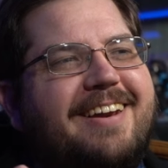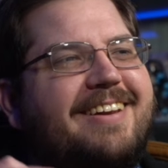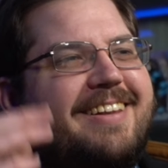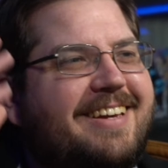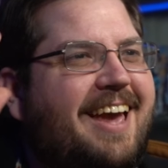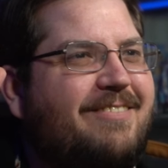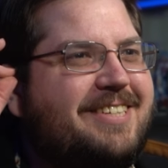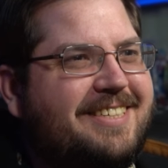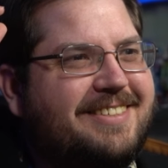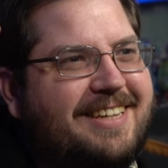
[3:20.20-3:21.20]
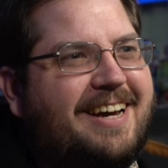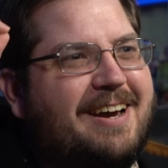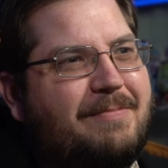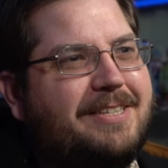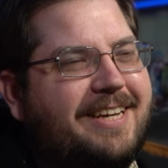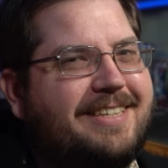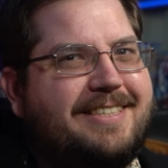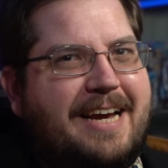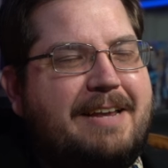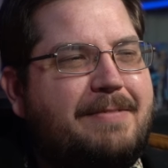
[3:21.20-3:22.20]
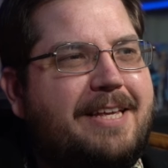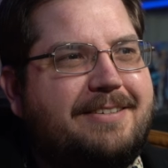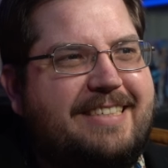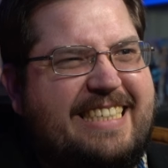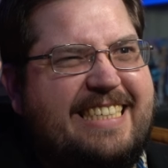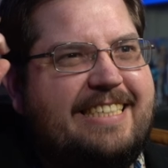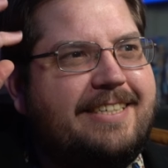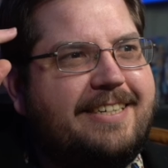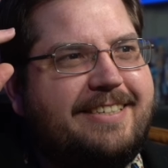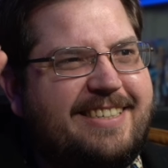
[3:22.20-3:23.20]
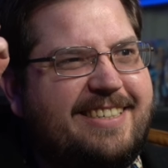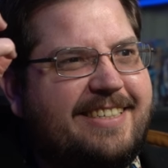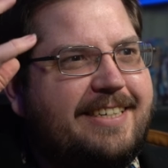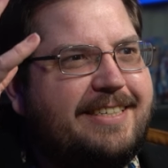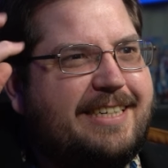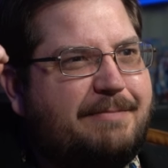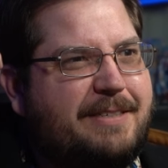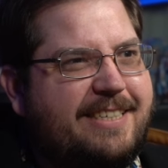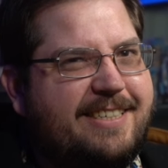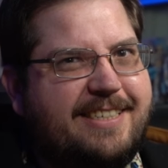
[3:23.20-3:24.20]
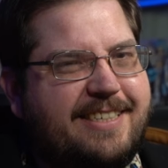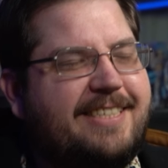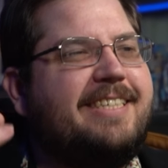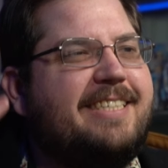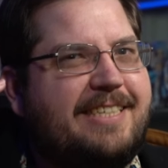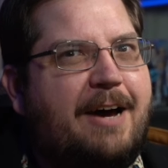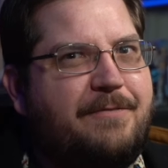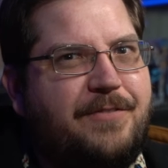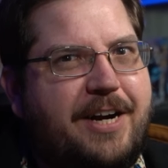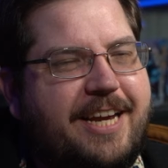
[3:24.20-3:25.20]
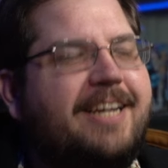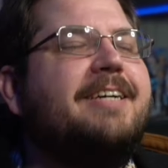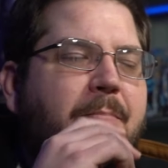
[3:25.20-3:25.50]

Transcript: And it, like every single time, there's like a side of me that's going, eh, eh, stop saying sus. It's not funny.